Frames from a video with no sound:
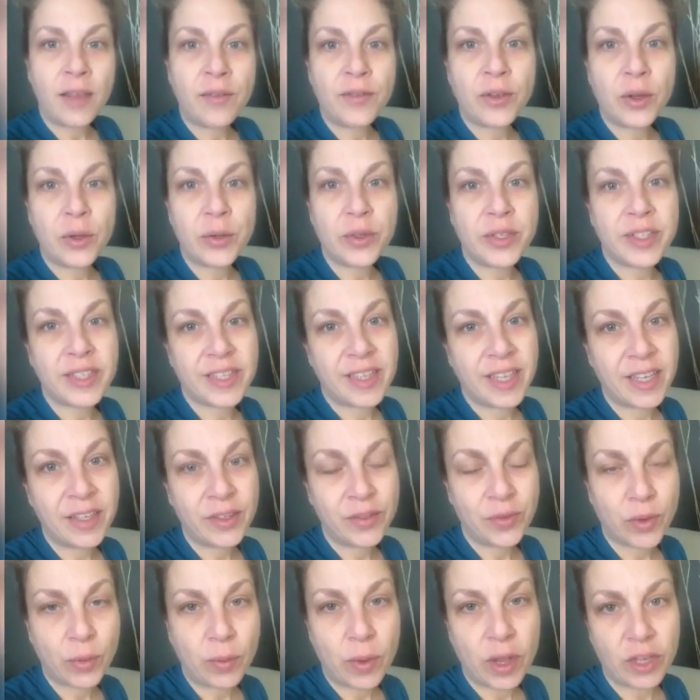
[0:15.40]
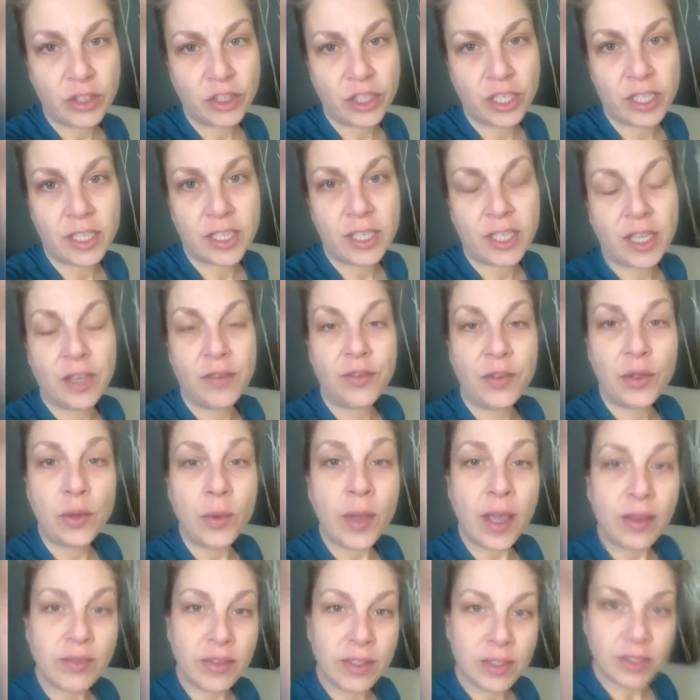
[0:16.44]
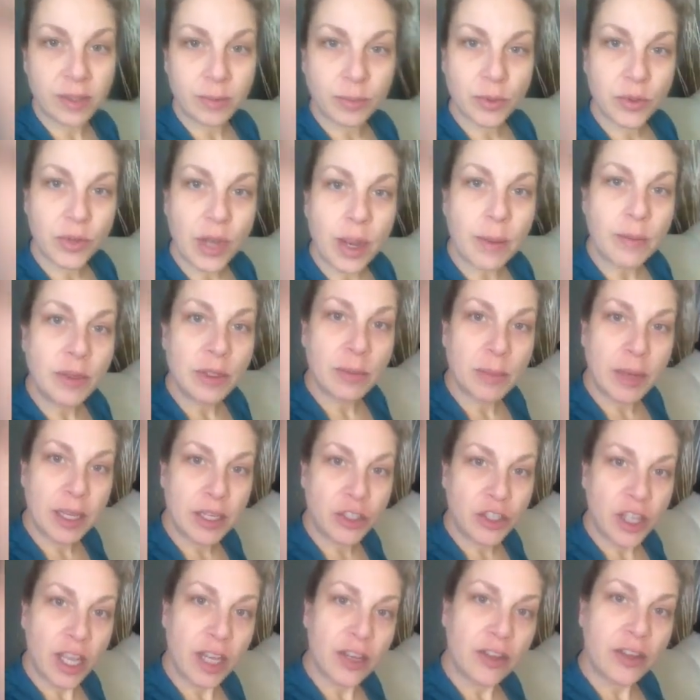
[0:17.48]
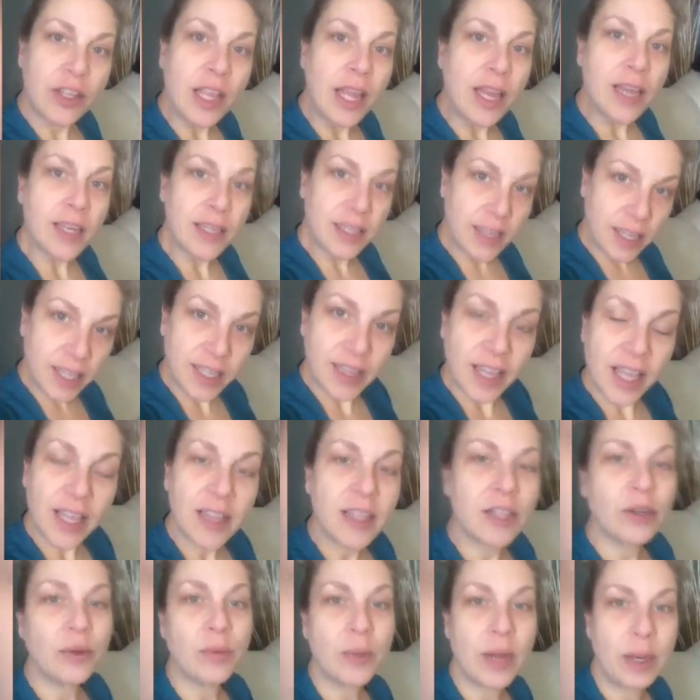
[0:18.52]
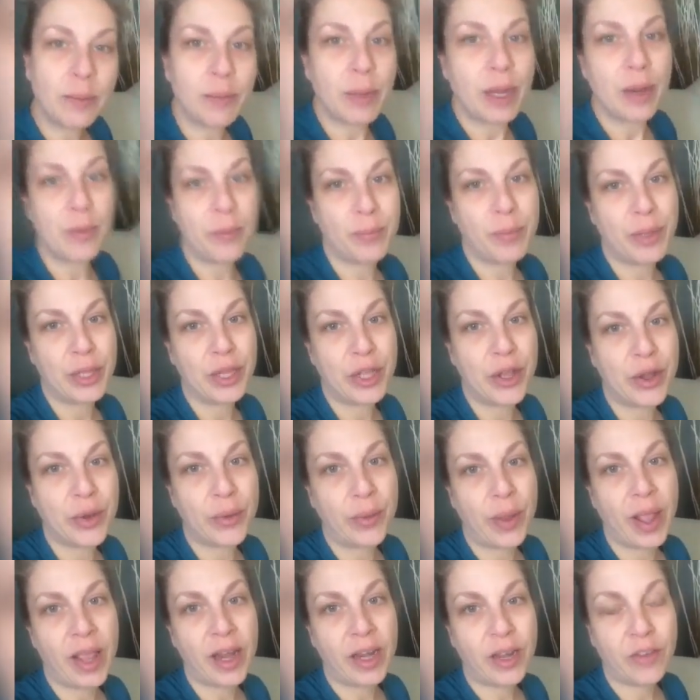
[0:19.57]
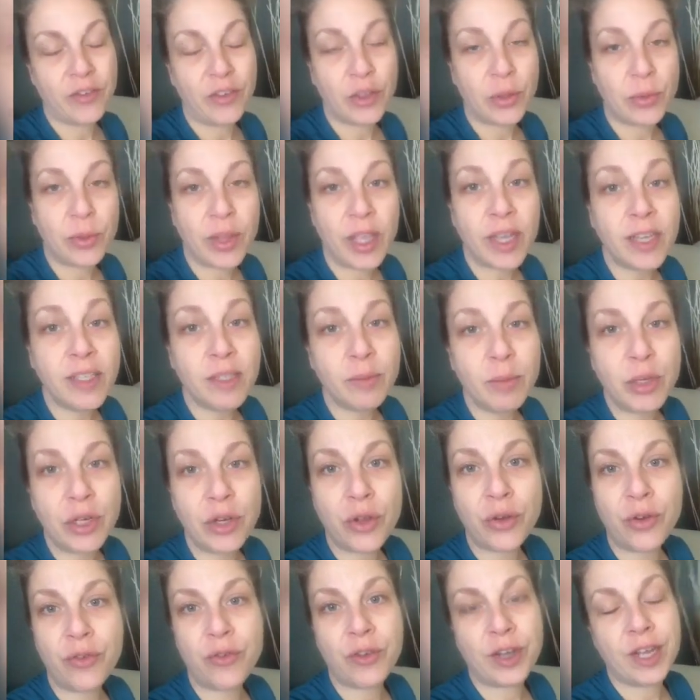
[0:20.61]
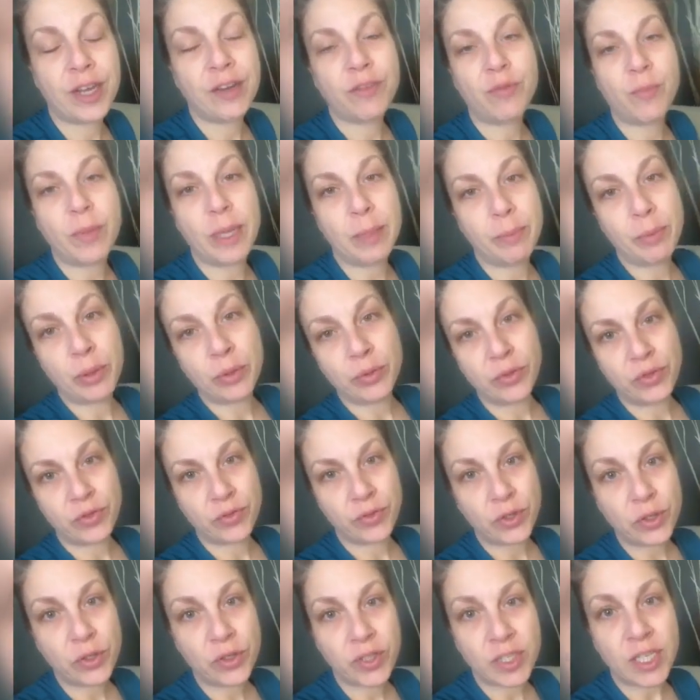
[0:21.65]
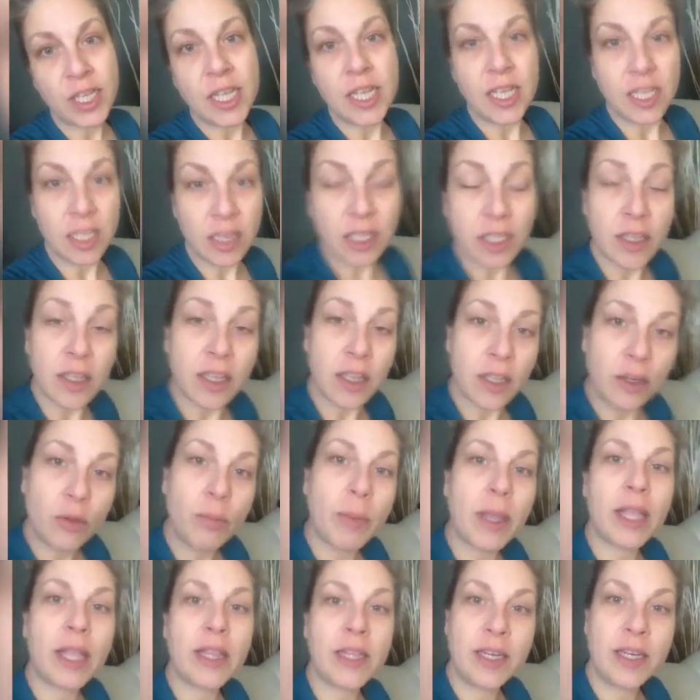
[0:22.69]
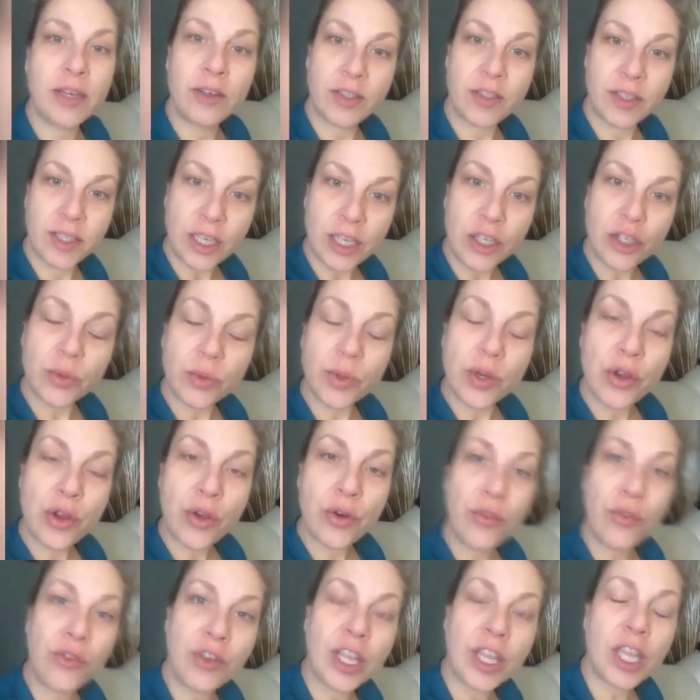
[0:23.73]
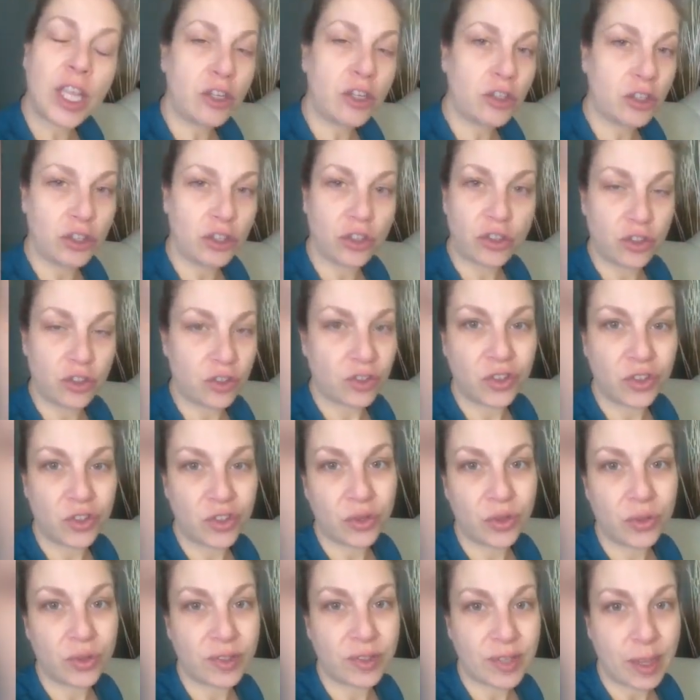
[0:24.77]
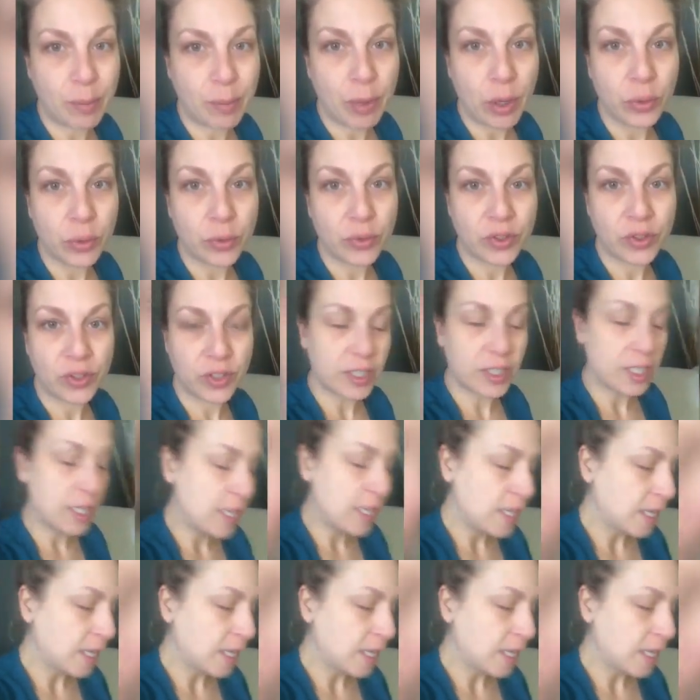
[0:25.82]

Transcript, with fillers: folks, thanks for watching. If you haven't subscribed to my channel yet, click that little red button below, and if you'd like to be notified of my posts first, click the little bell and it'll send you a notification just as soon as I post.